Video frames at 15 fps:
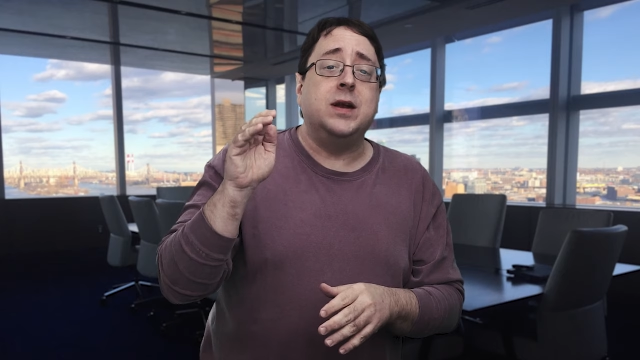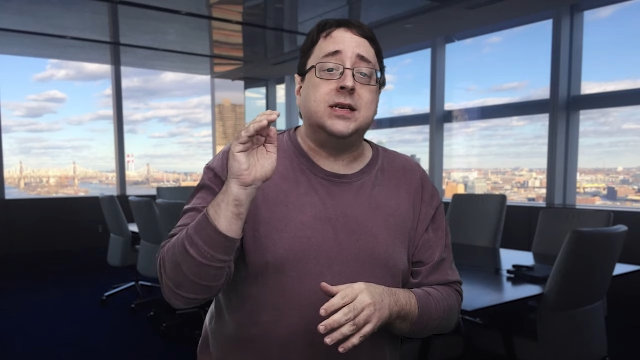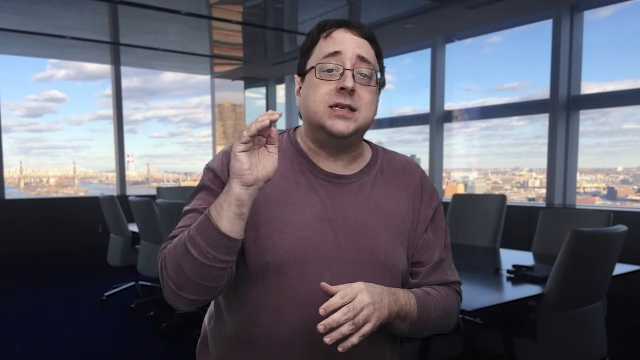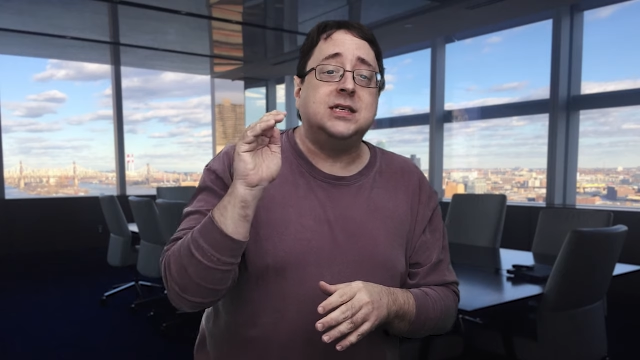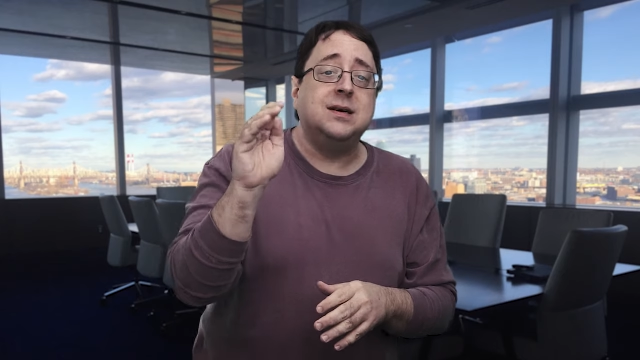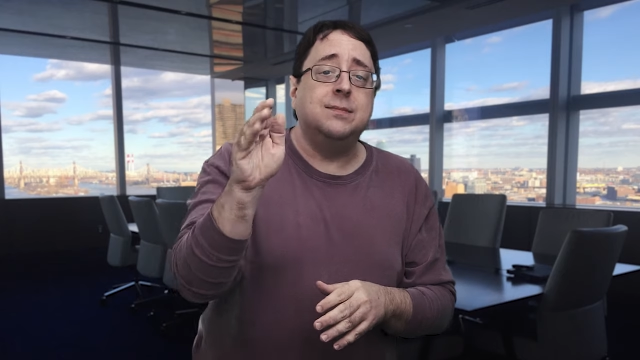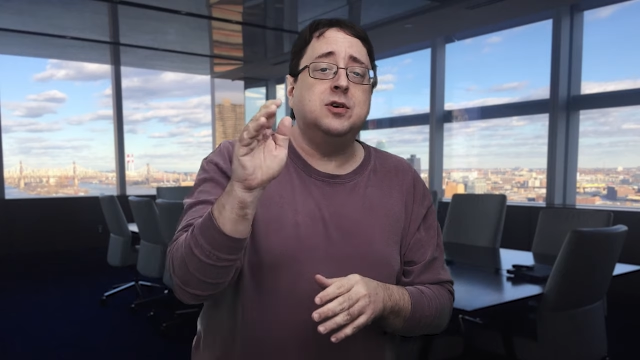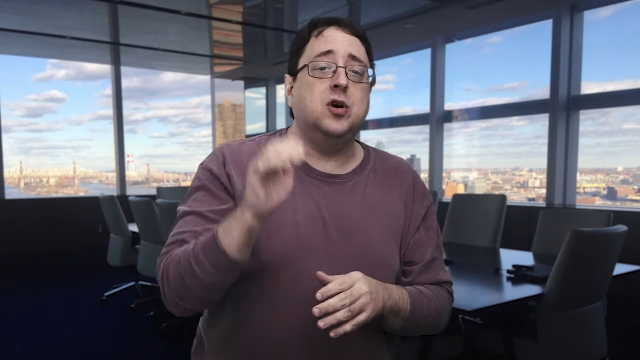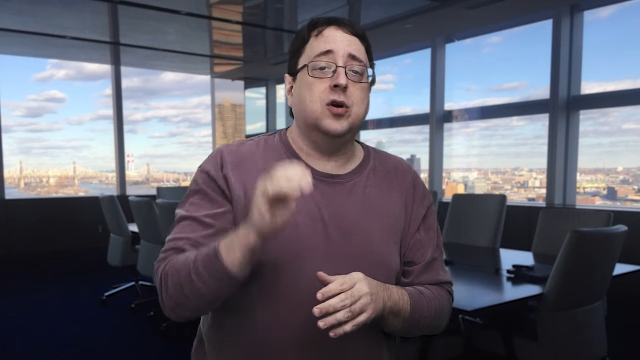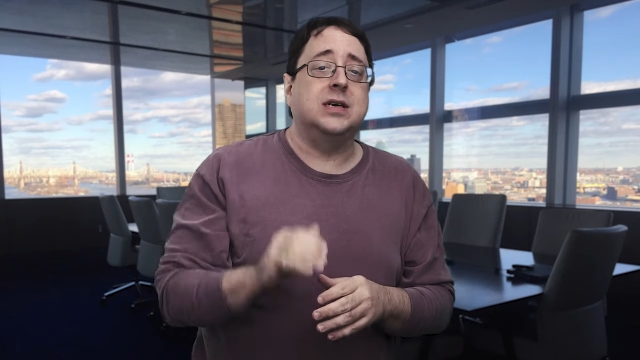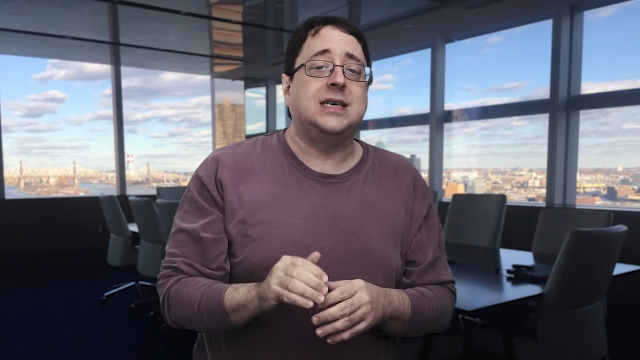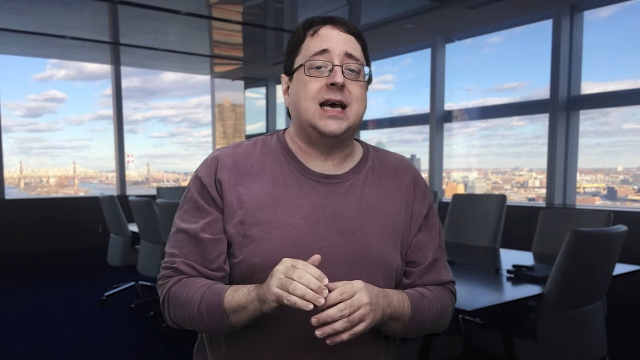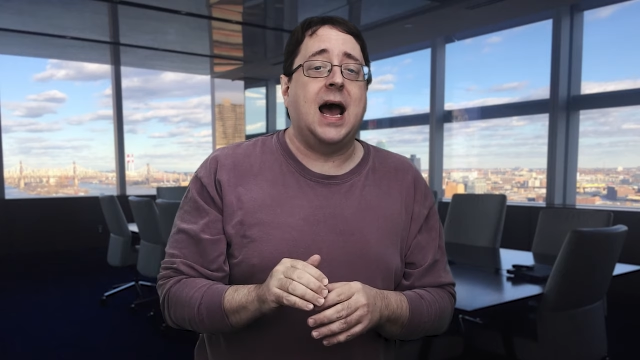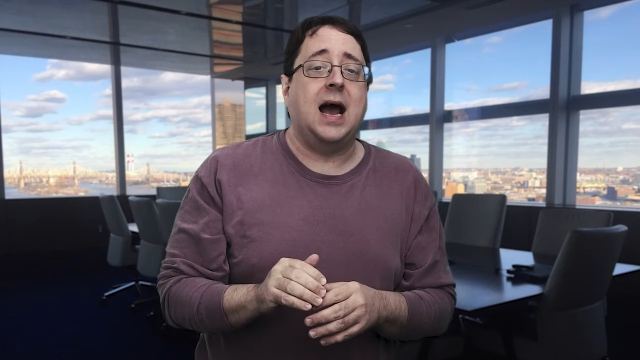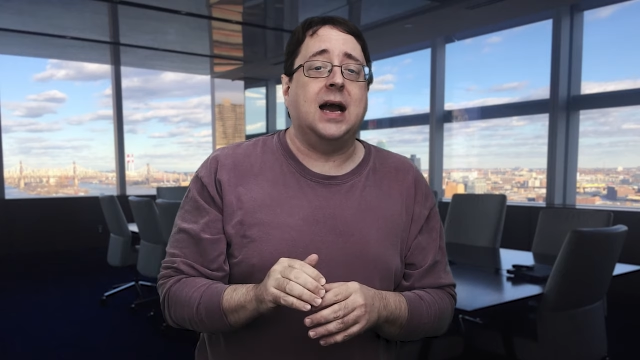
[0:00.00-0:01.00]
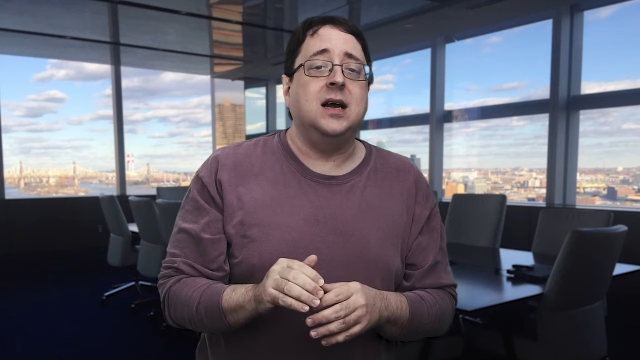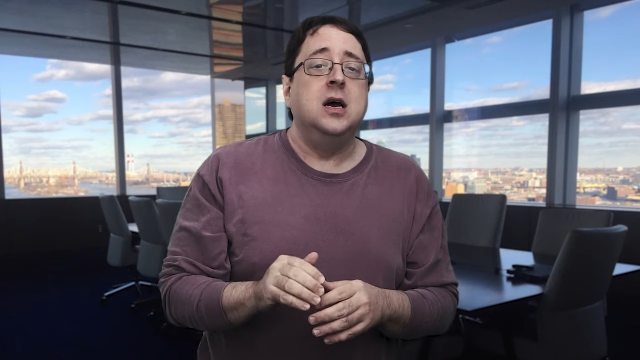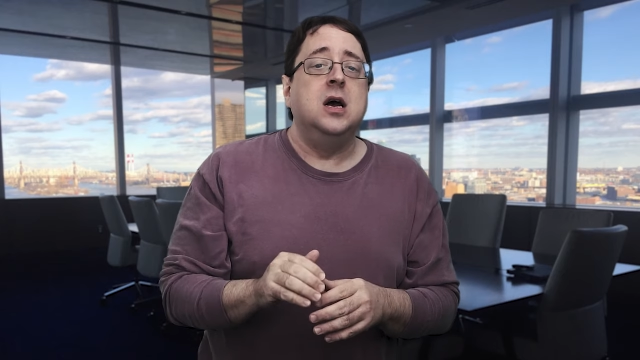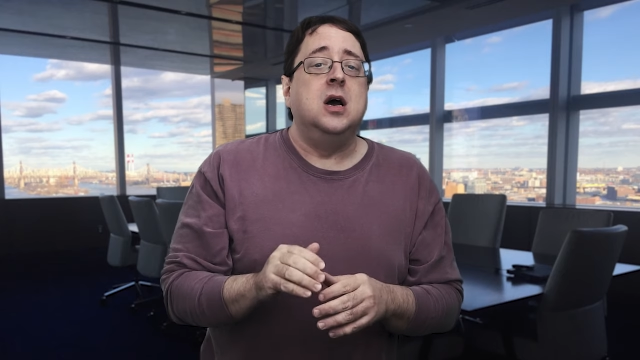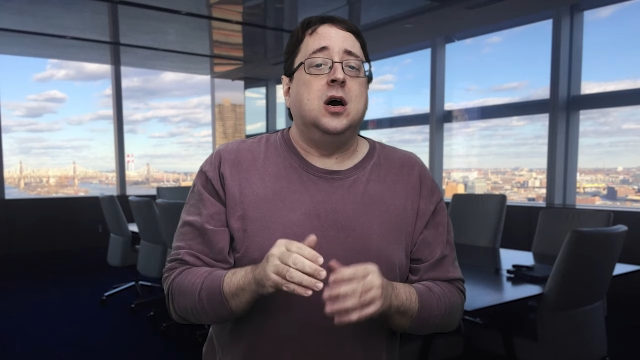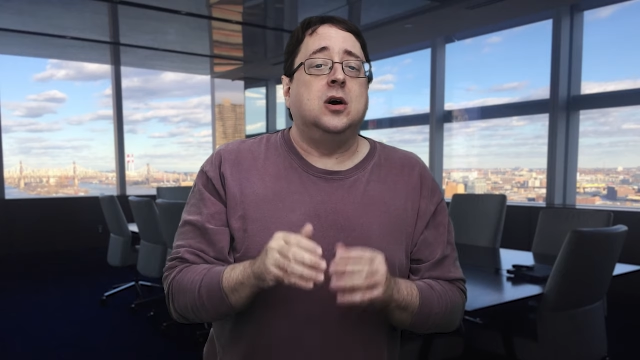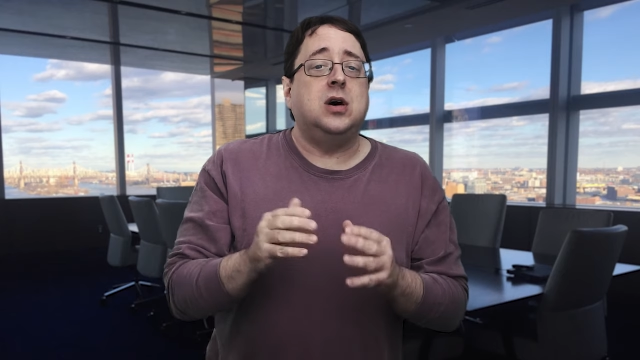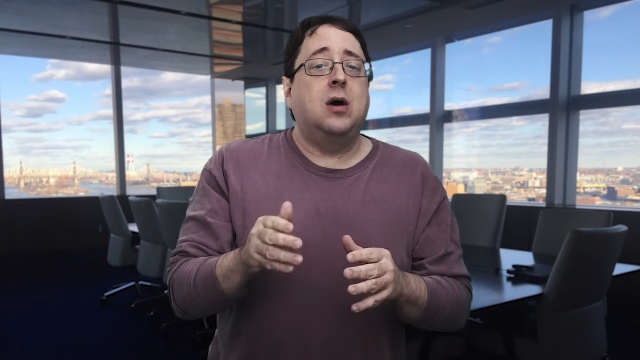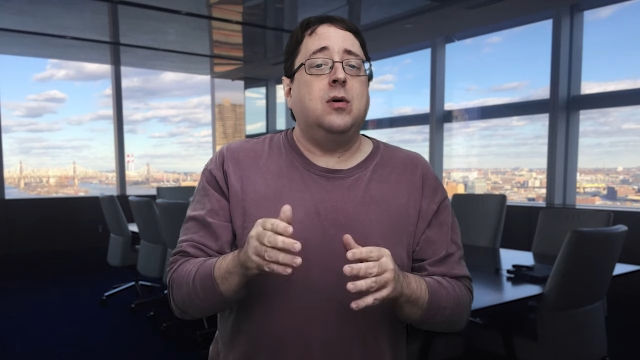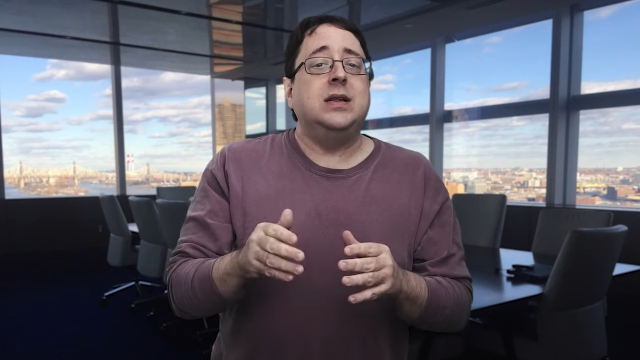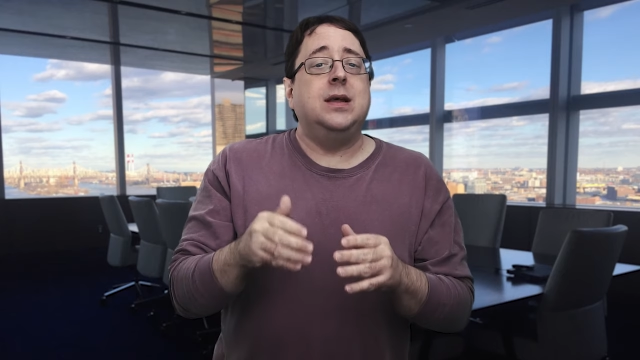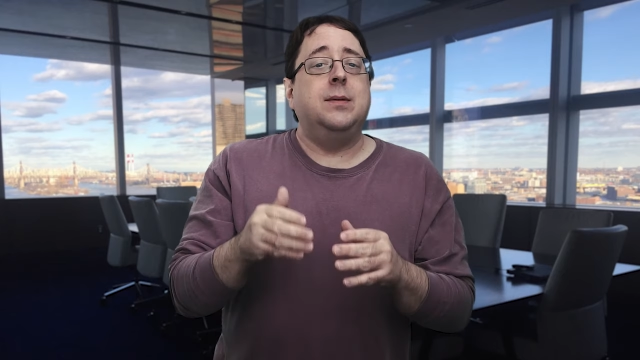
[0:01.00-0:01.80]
in a similar attack, allowing